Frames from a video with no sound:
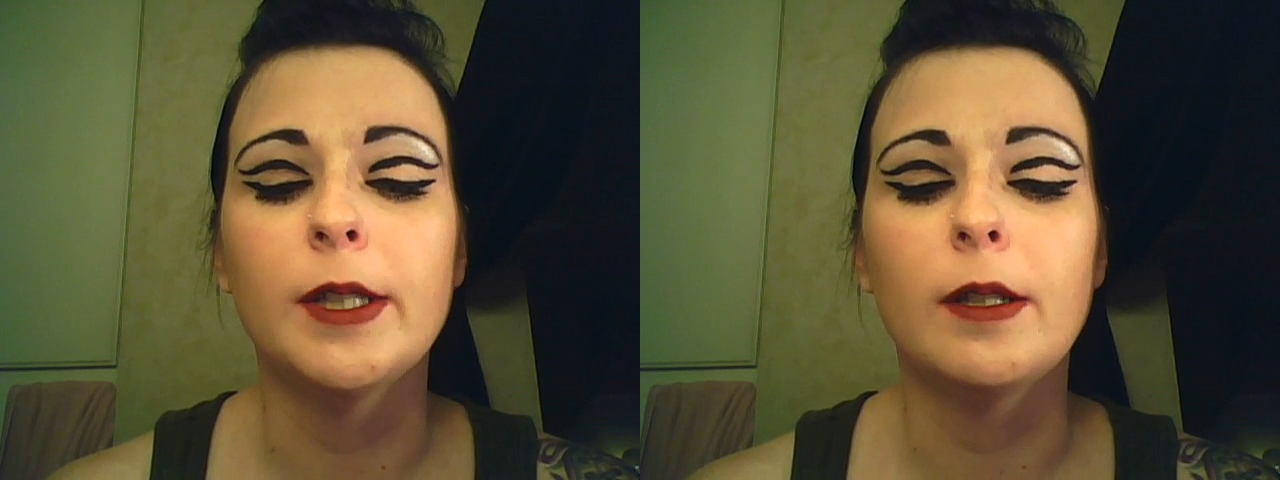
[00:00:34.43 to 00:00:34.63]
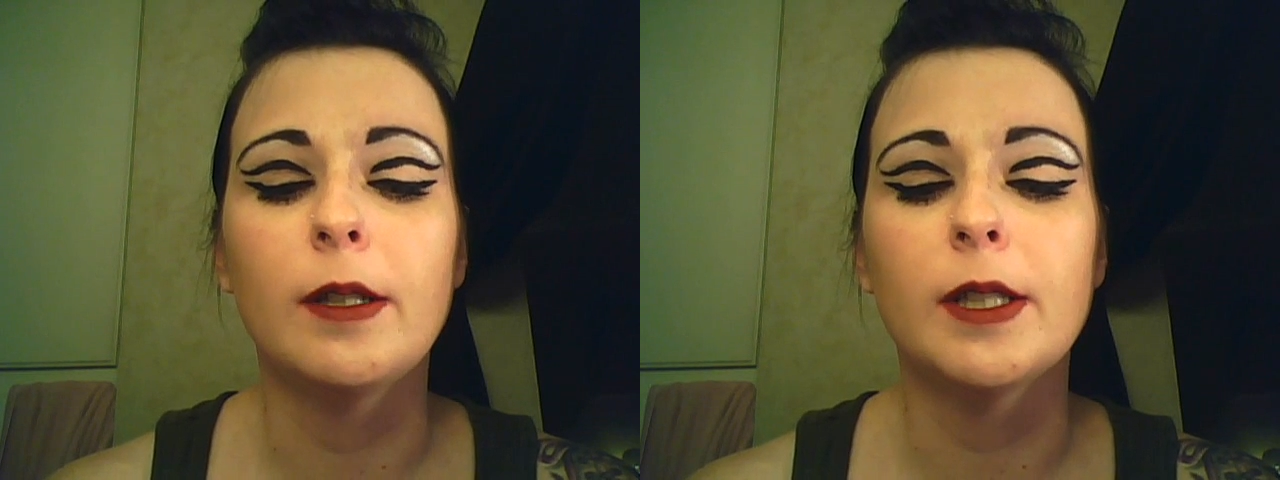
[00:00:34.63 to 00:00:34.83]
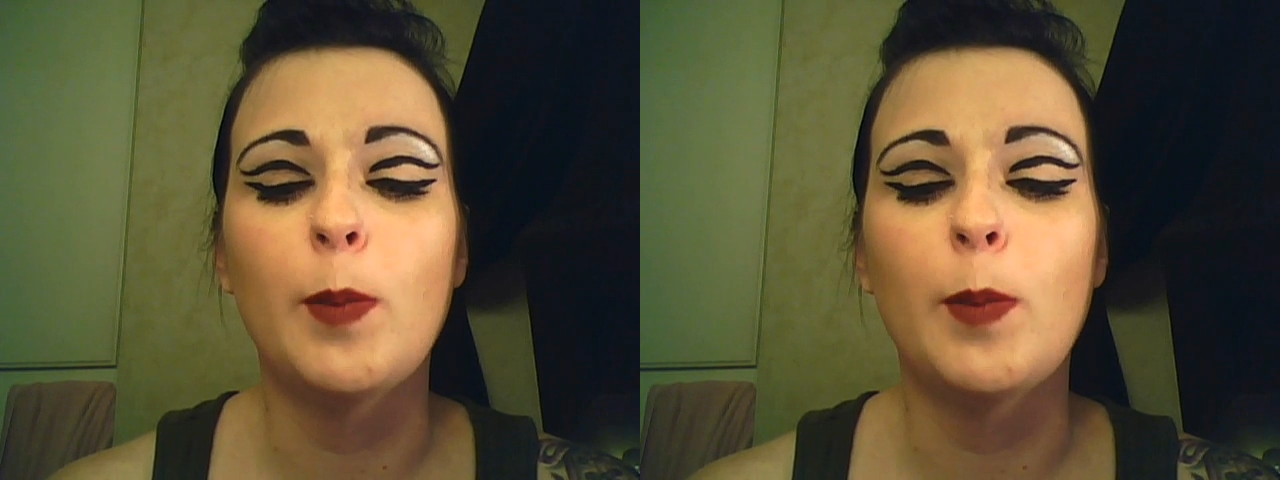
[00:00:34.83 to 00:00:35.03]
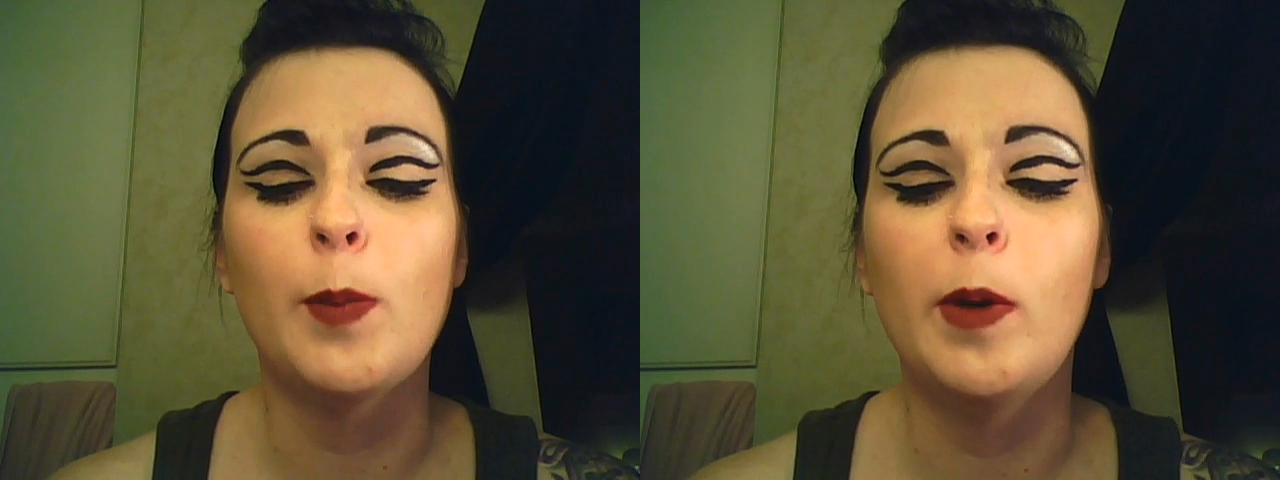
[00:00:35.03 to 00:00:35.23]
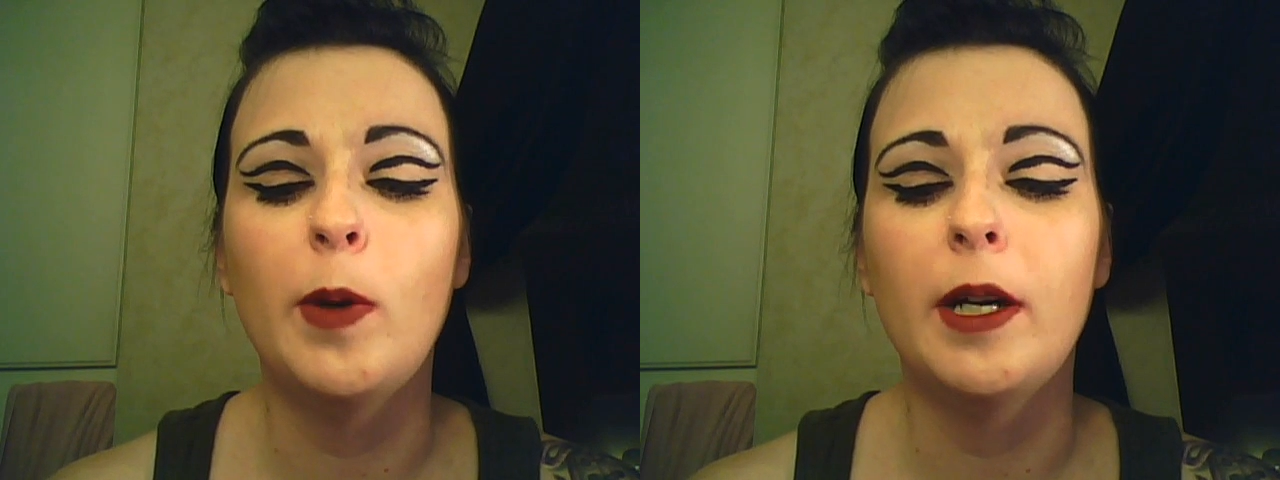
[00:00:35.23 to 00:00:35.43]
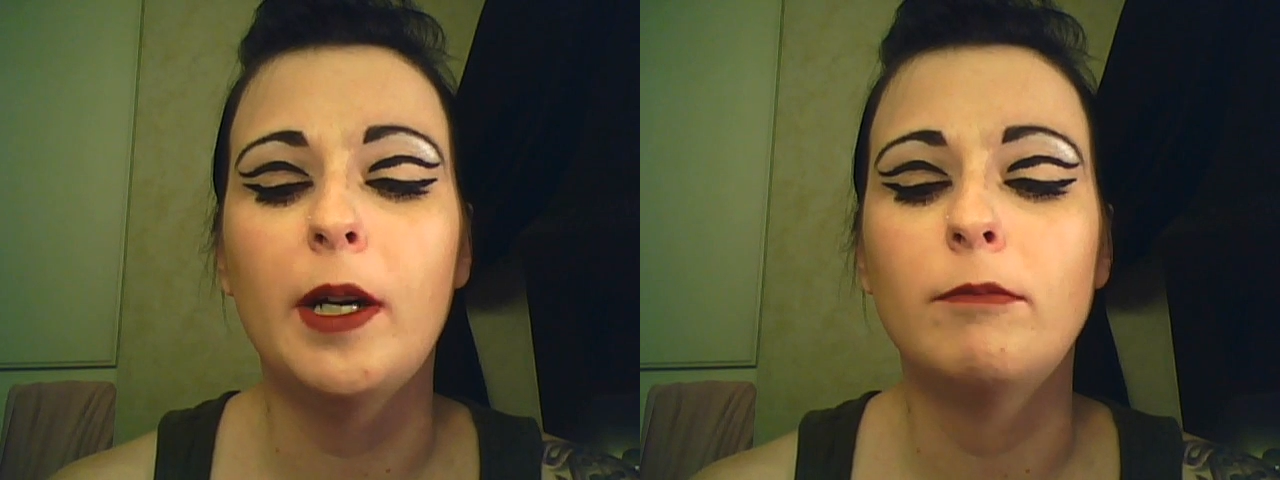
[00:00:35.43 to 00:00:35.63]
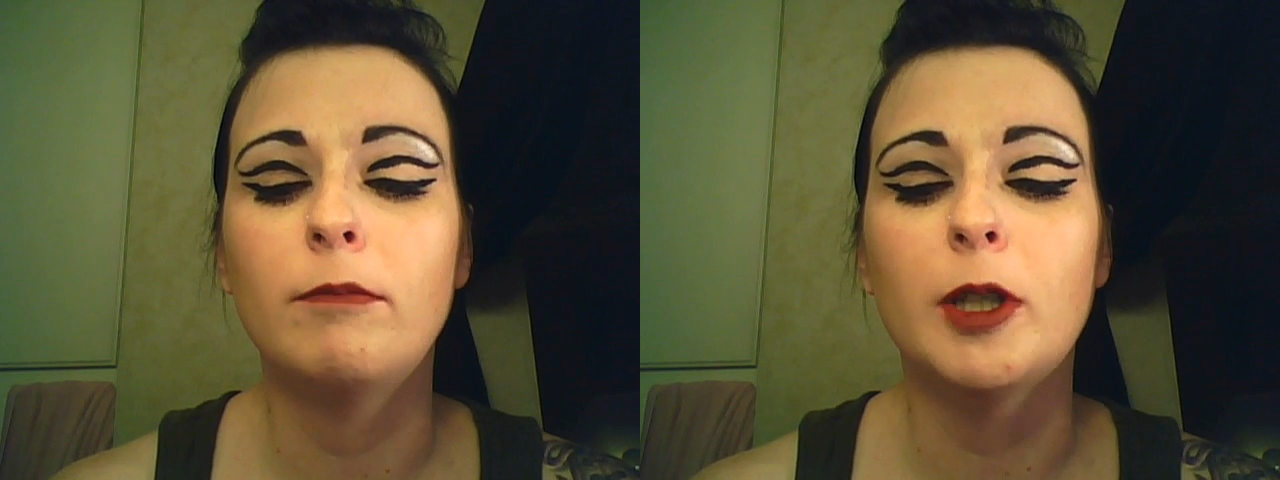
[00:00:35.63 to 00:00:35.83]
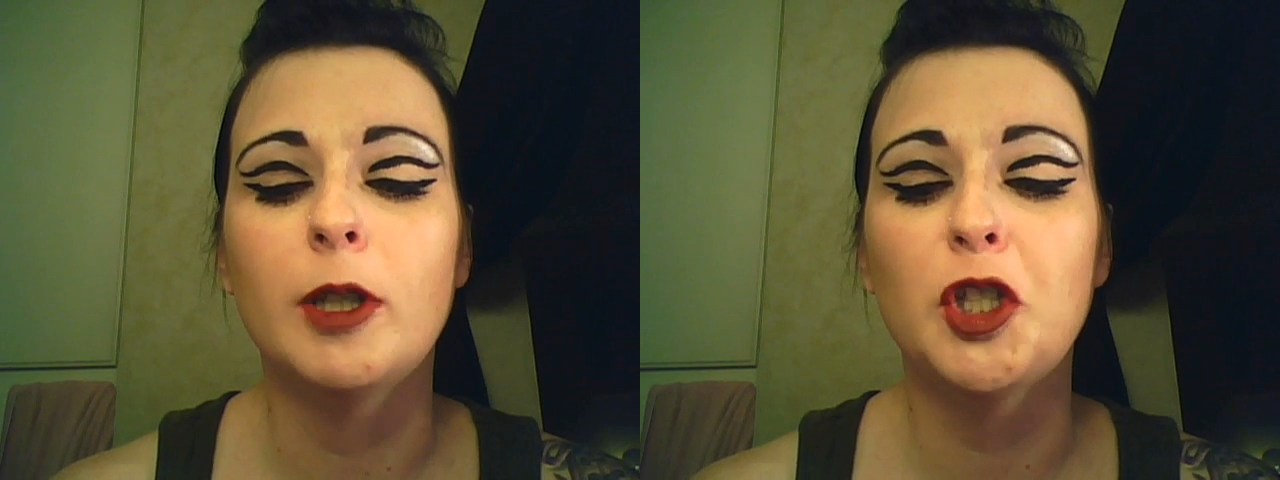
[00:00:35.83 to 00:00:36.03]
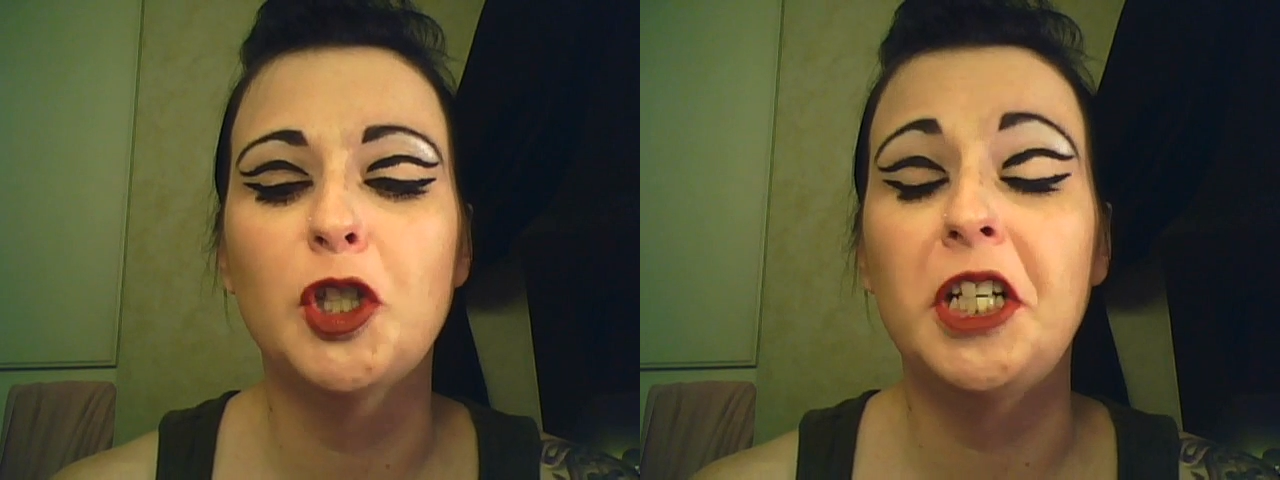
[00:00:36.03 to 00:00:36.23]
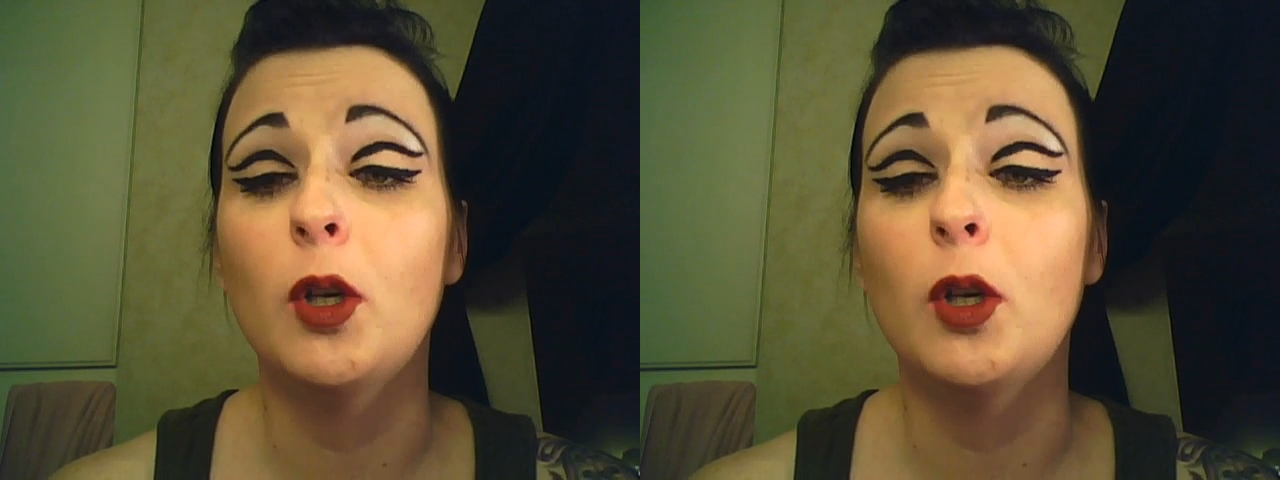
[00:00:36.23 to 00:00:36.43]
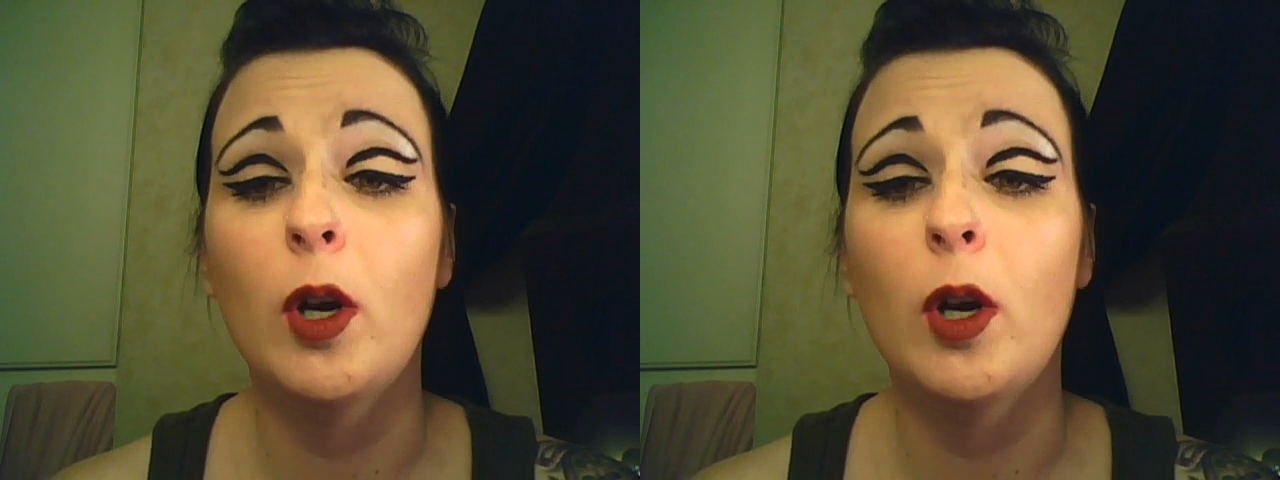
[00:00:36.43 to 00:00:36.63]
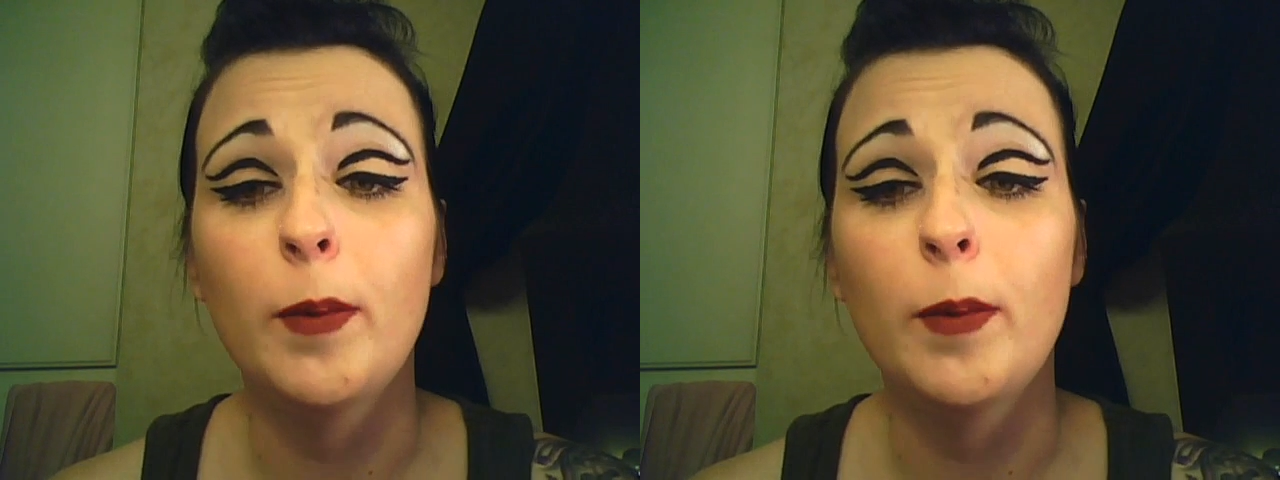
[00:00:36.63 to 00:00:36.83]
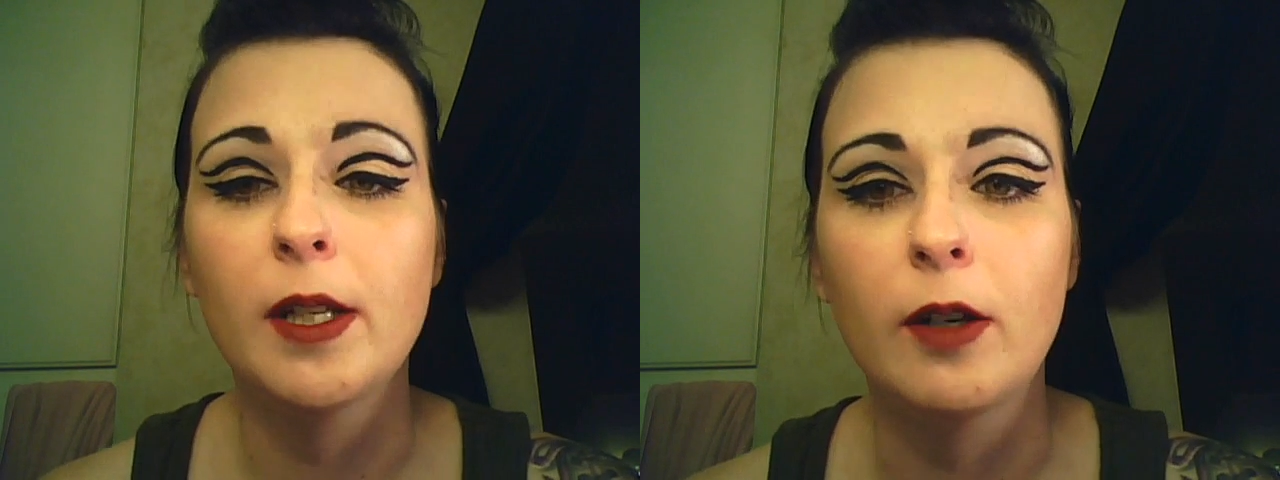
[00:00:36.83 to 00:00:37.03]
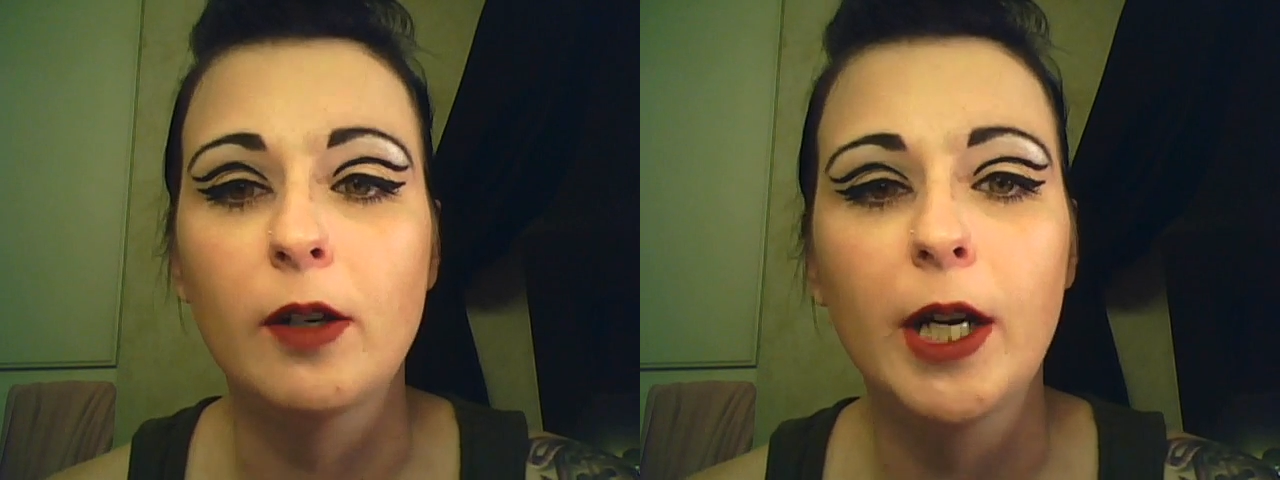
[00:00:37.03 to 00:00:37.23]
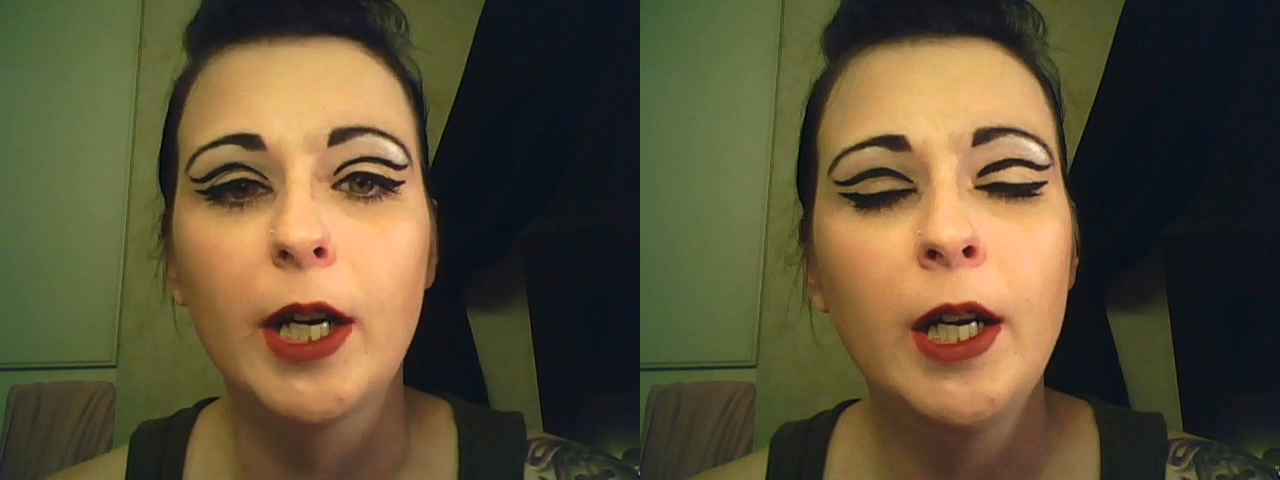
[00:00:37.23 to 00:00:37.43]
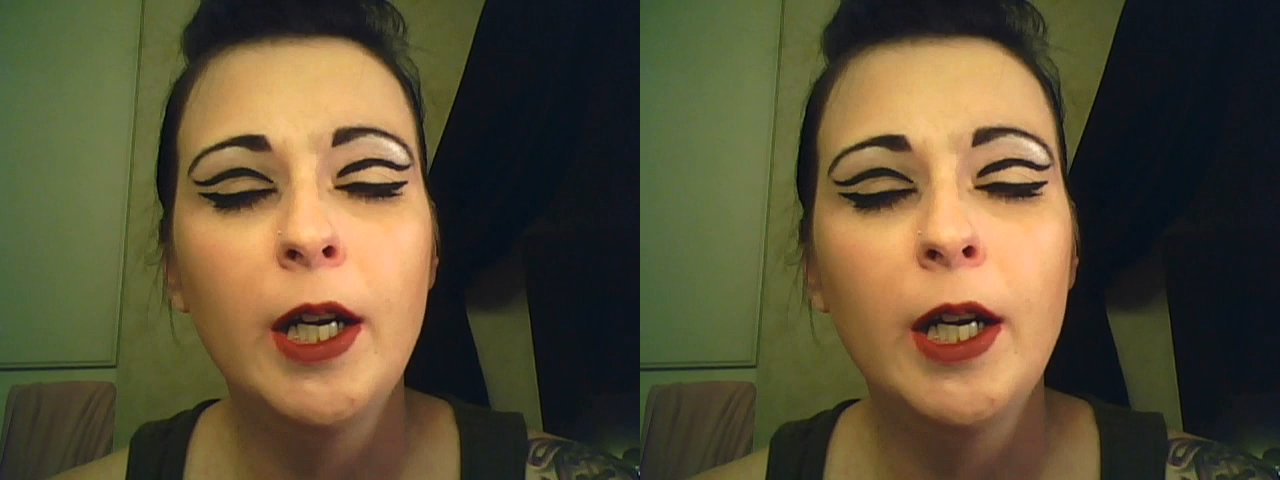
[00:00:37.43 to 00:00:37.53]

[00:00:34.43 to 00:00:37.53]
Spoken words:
inspired by MOSCHINO. I hope I said that right.